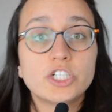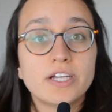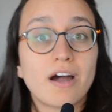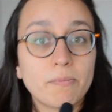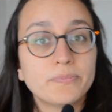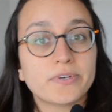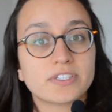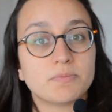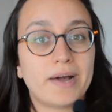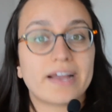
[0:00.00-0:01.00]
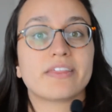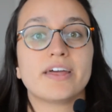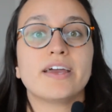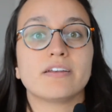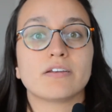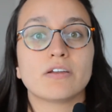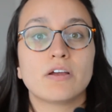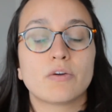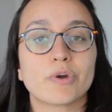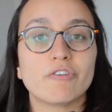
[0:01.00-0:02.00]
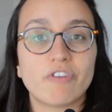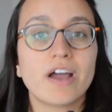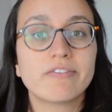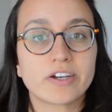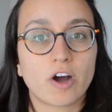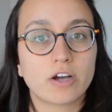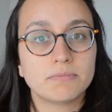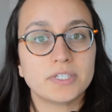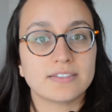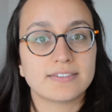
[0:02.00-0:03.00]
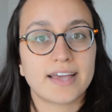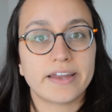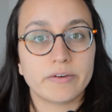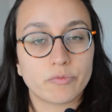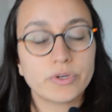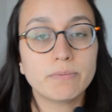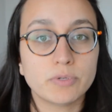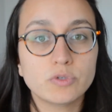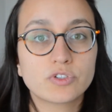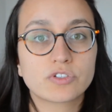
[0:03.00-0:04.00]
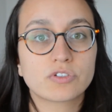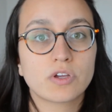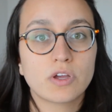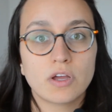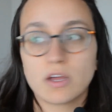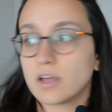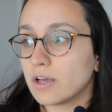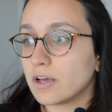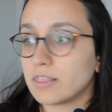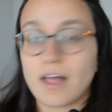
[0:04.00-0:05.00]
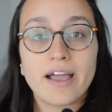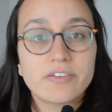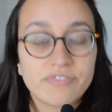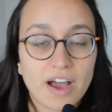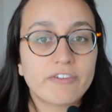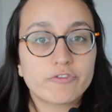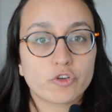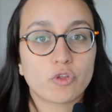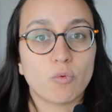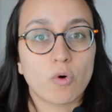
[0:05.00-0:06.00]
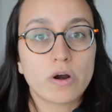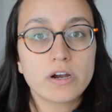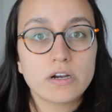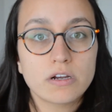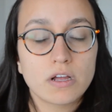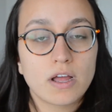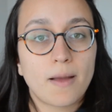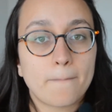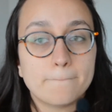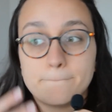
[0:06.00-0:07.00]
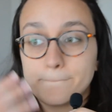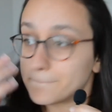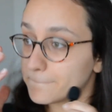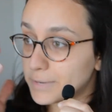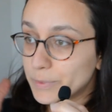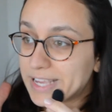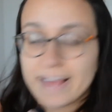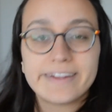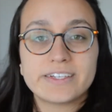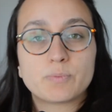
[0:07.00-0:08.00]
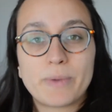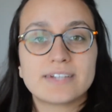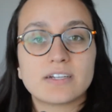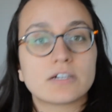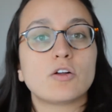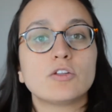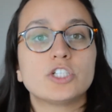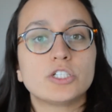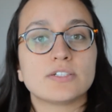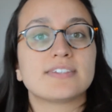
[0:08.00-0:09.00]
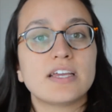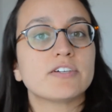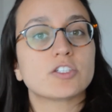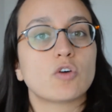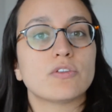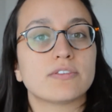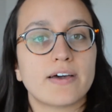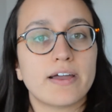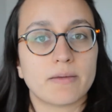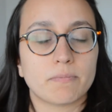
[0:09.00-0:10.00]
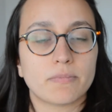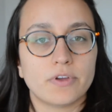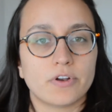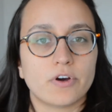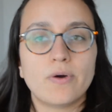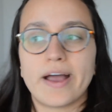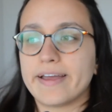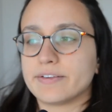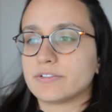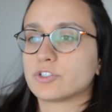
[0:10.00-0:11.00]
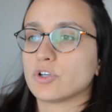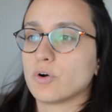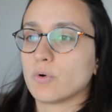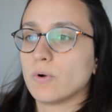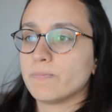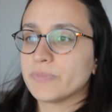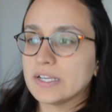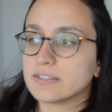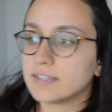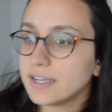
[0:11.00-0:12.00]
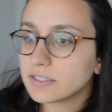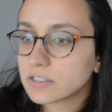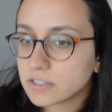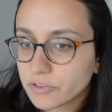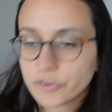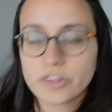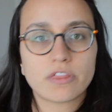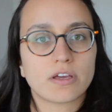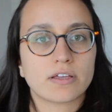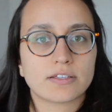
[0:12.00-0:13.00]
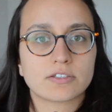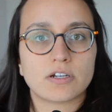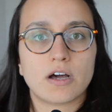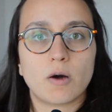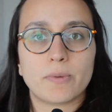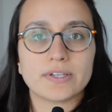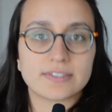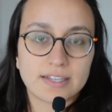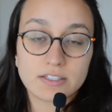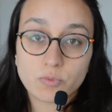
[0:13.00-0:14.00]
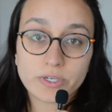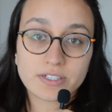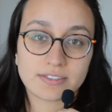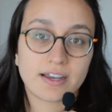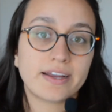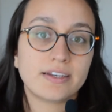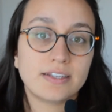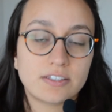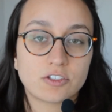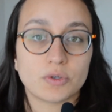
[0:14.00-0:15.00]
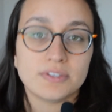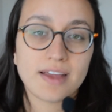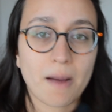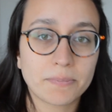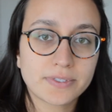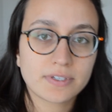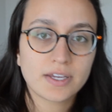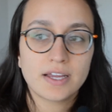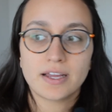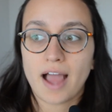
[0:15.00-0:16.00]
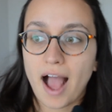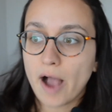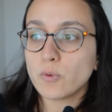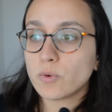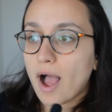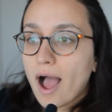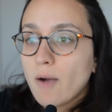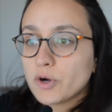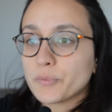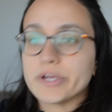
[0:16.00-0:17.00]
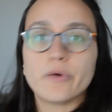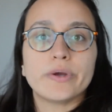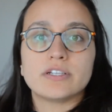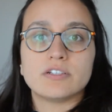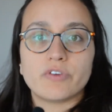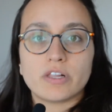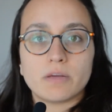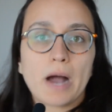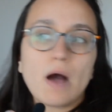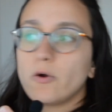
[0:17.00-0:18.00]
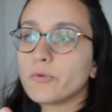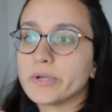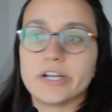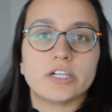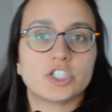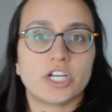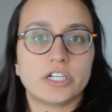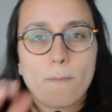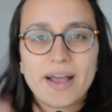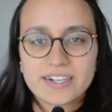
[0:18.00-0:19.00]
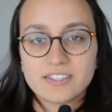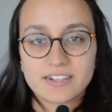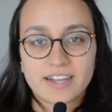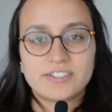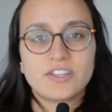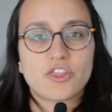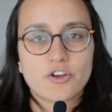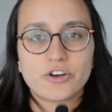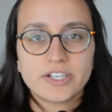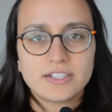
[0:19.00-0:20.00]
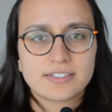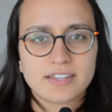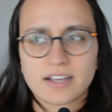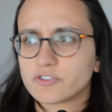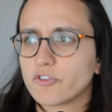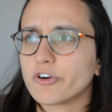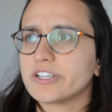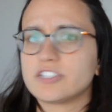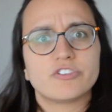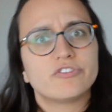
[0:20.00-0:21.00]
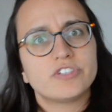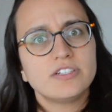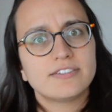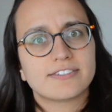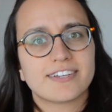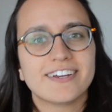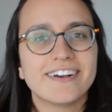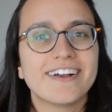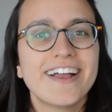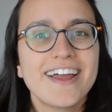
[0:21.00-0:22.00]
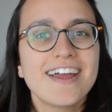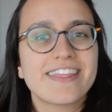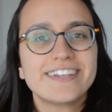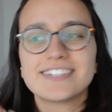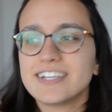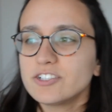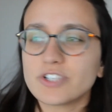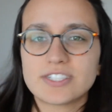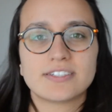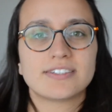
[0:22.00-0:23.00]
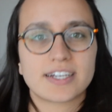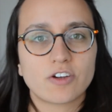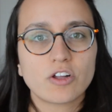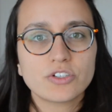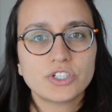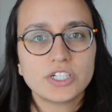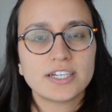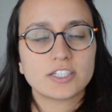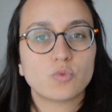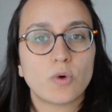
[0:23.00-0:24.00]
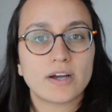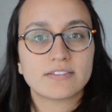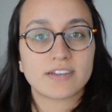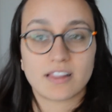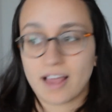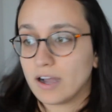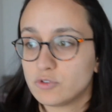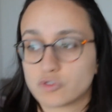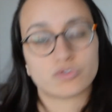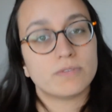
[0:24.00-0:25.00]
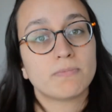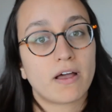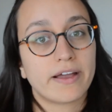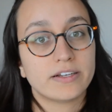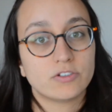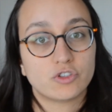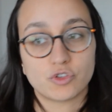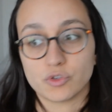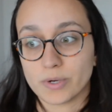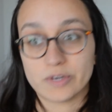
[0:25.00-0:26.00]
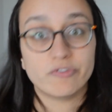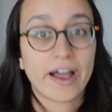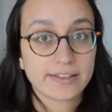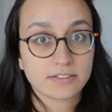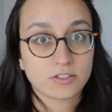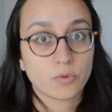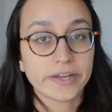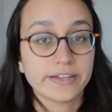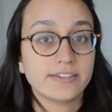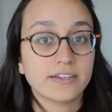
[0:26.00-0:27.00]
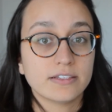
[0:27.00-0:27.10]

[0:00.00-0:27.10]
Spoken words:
helped us back then revive economies and reboost life after the war, but we can't expect technology to save us all the time, you know? And so today it's a different thing that's going to help us, and that's where design needs to adapt. How are we going to develop? How are we going to change? to the 1930s/40s, 50s, this interest in technology is what allowed Streamline to advance the way it did.